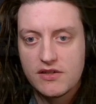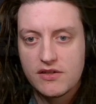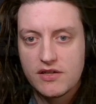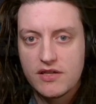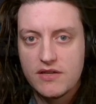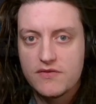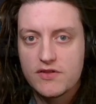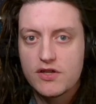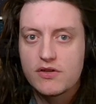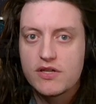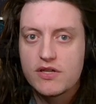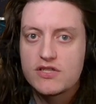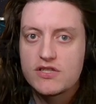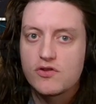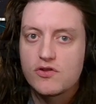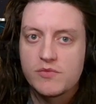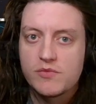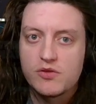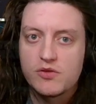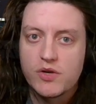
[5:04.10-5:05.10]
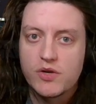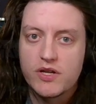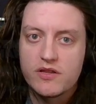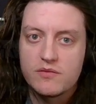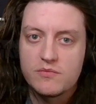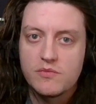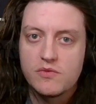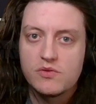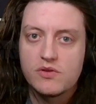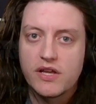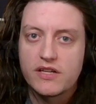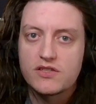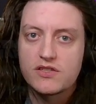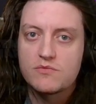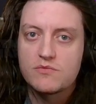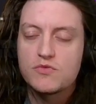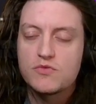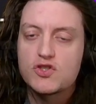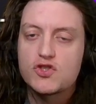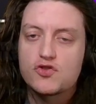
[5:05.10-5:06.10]
here, even though he's normally one of the like
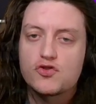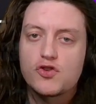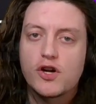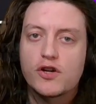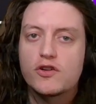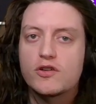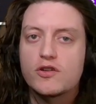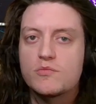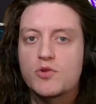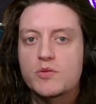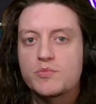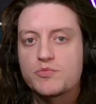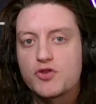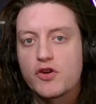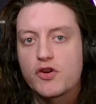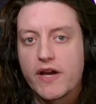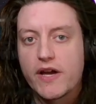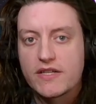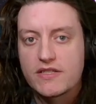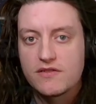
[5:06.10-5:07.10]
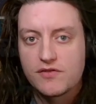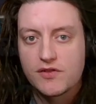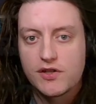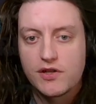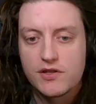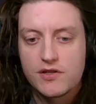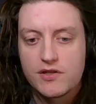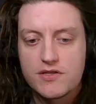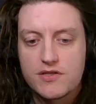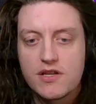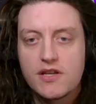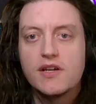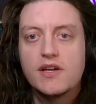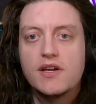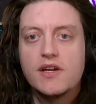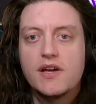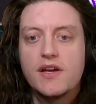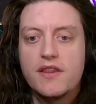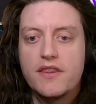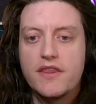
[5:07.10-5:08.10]
stronger, more proactive cards
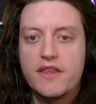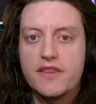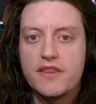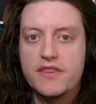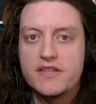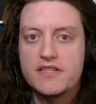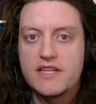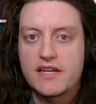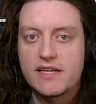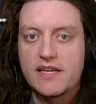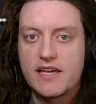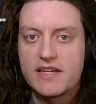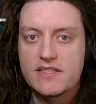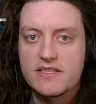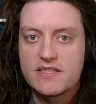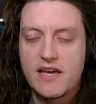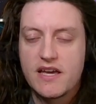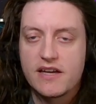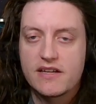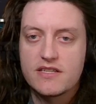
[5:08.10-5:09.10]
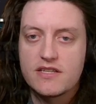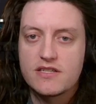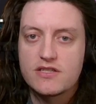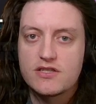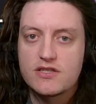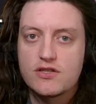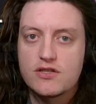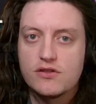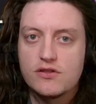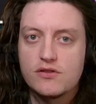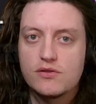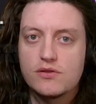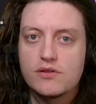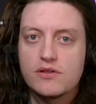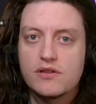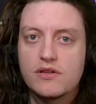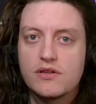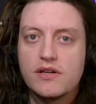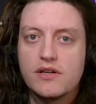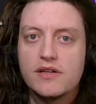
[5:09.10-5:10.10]
that the deck has access to.
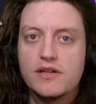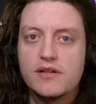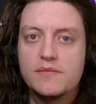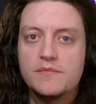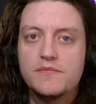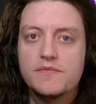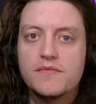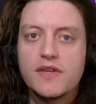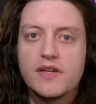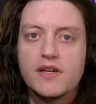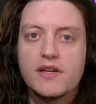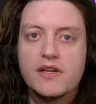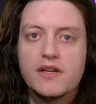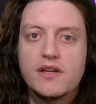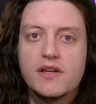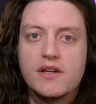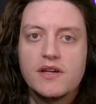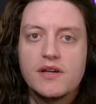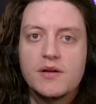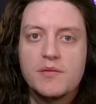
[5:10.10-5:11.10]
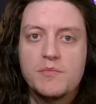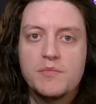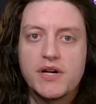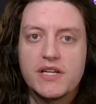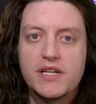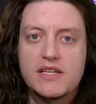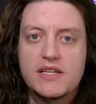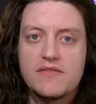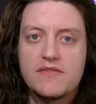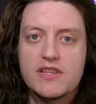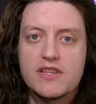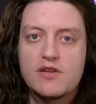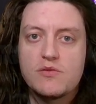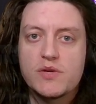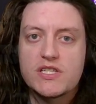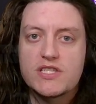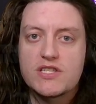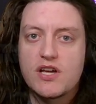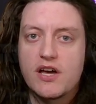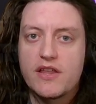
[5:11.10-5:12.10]
But given that we
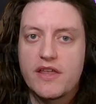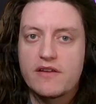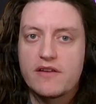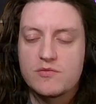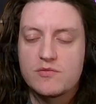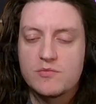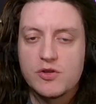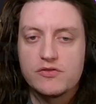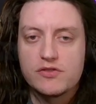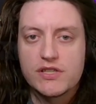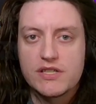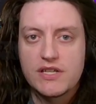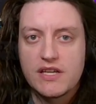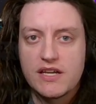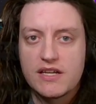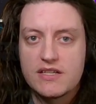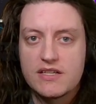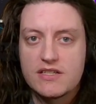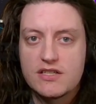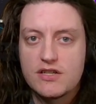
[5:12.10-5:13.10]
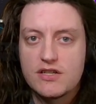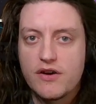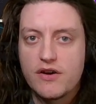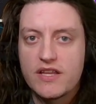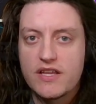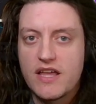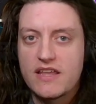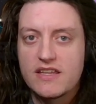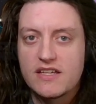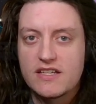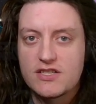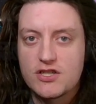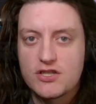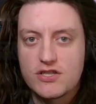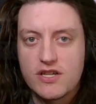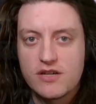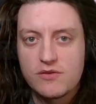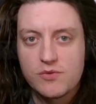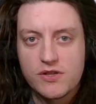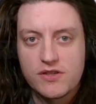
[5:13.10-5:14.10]
saw that removal in hand, I think it's just
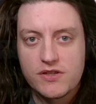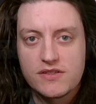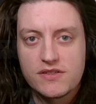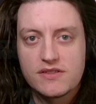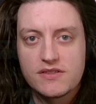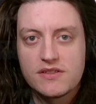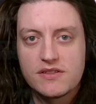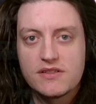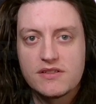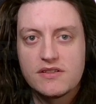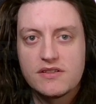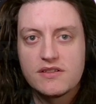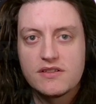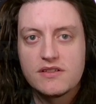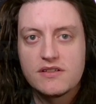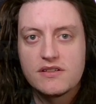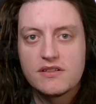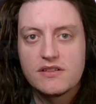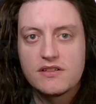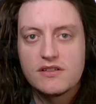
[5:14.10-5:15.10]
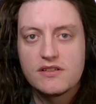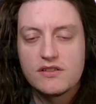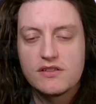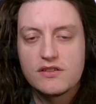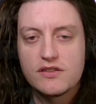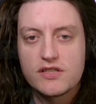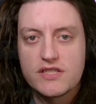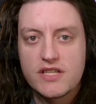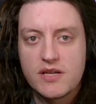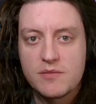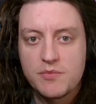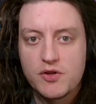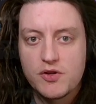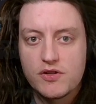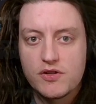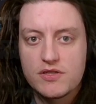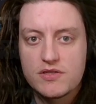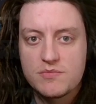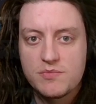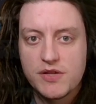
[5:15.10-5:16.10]
not worth it. Looks like
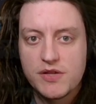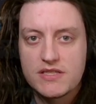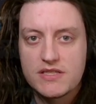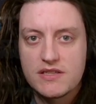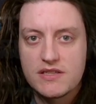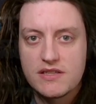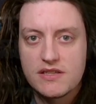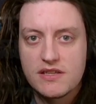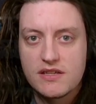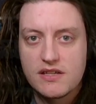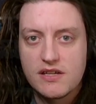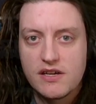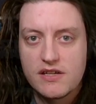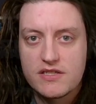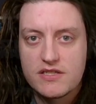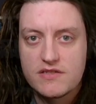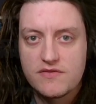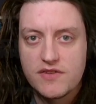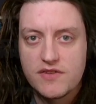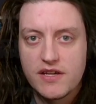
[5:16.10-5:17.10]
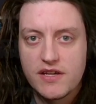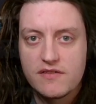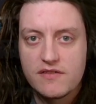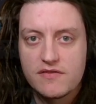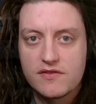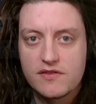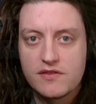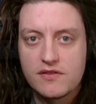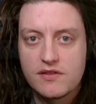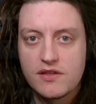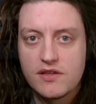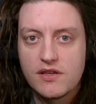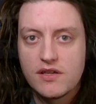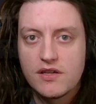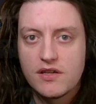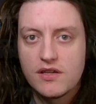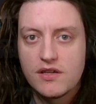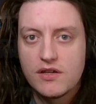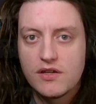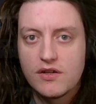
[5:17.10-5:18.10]
opponent's playing something that costs 5.
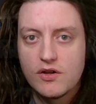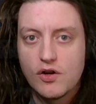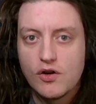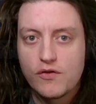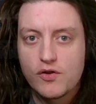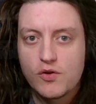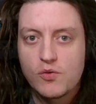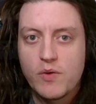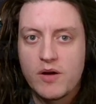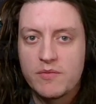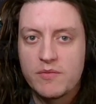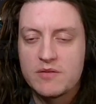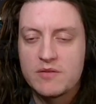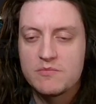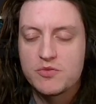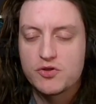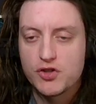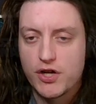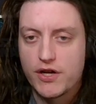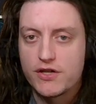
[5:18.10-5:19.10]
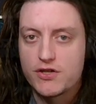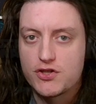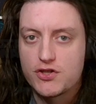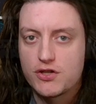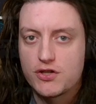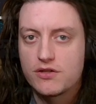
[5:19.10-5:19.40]
Overwhelming Barrage.